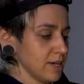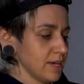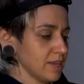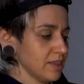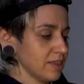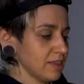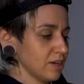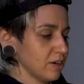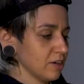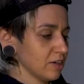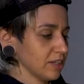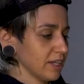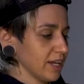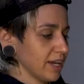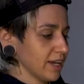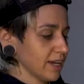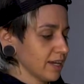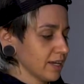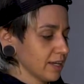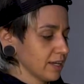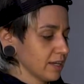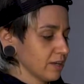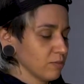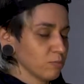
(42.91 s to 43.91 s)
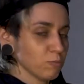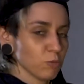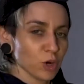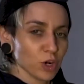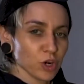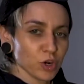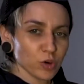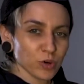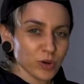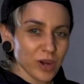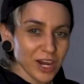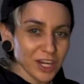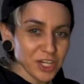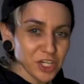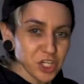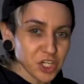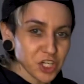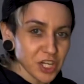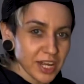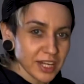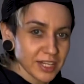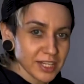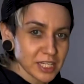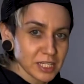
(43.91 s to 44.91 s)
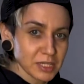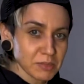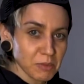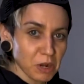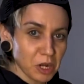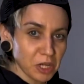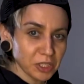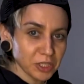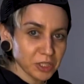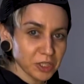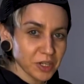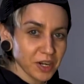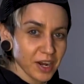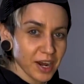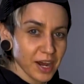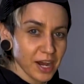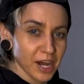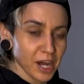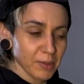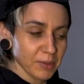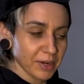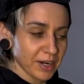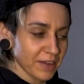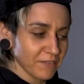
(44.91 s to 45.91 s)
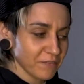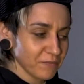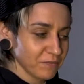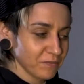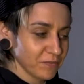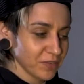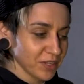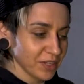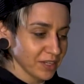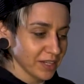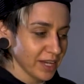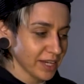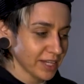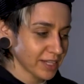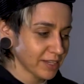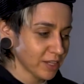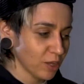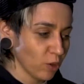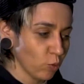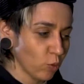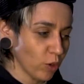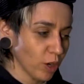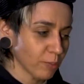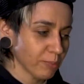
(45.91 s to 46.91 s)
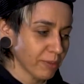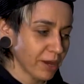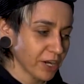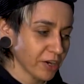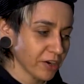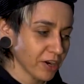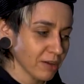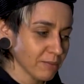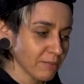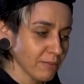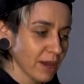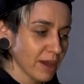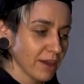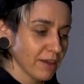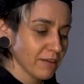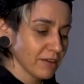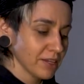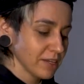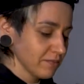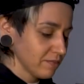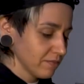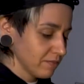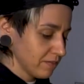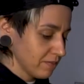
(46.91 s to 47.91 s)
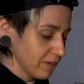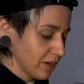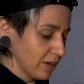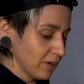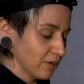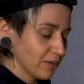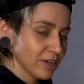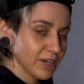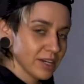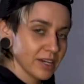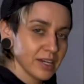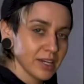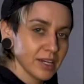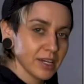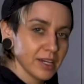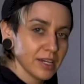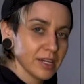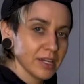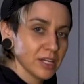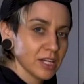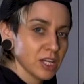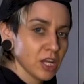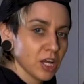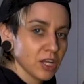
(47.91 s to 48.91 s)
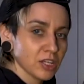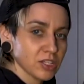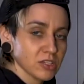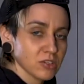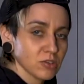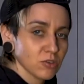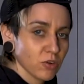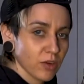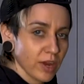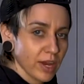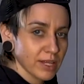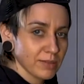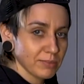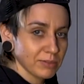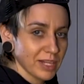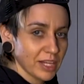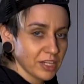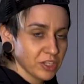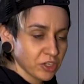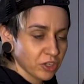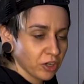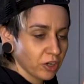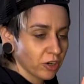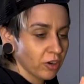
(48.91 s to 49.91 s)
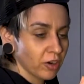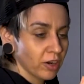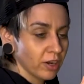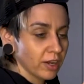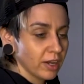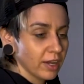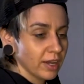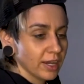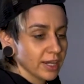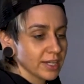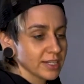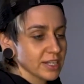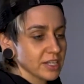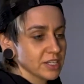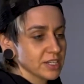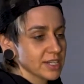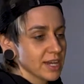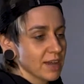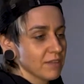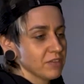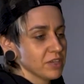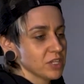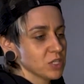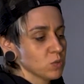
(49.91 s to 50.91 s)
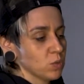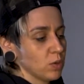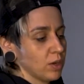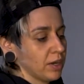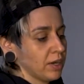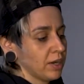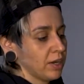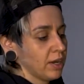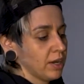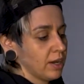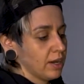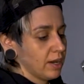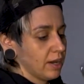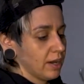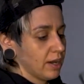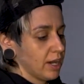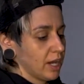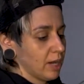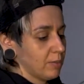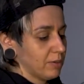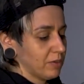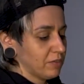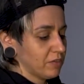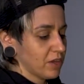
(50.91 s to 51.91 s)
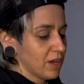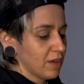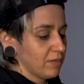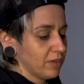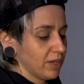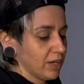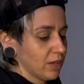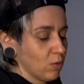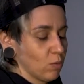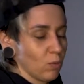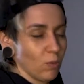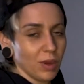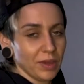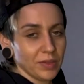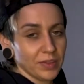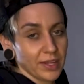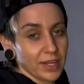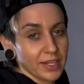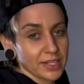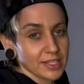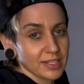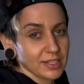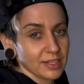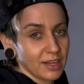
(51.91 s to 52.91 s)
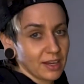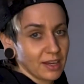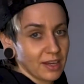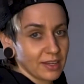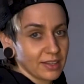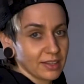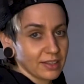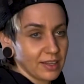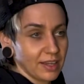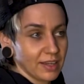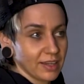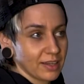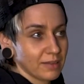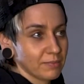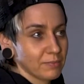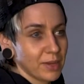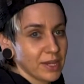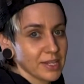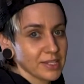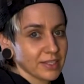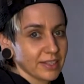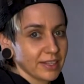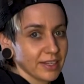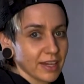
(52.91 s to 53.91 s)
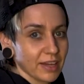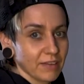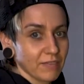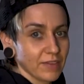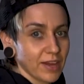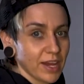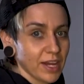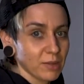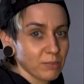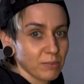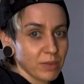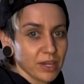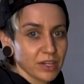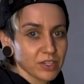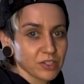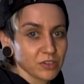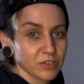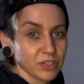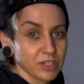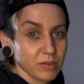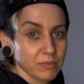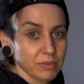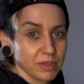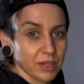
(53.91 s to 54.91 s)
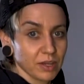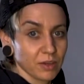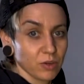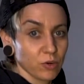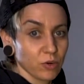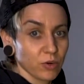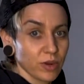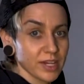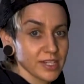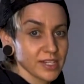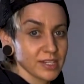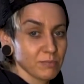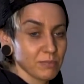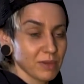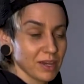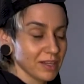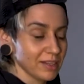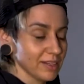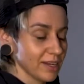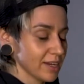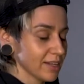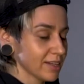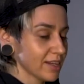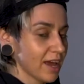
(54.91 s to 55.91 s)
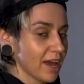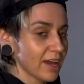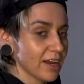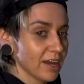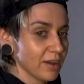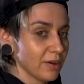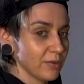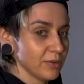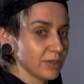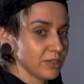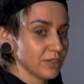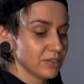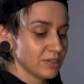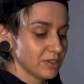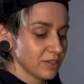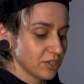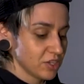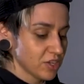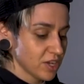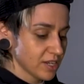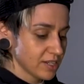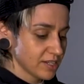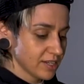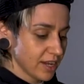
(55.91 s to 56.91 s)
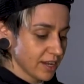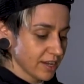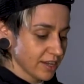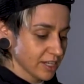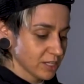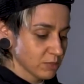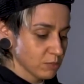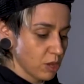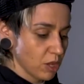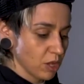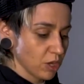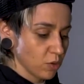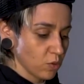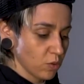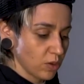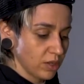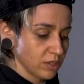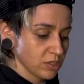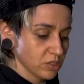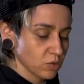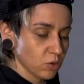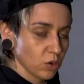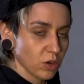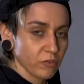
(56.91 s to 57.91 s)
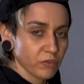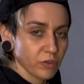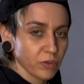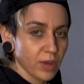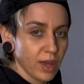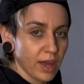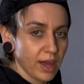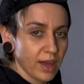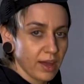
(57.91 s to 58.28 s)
they're like more crush and smaller, and I feel like they'll work better in my very not so great blender because I just have this one. And if you have like one that's not like basically like a Vitamix or something crazy big like that, I would suggest getting smaller ones. Or if you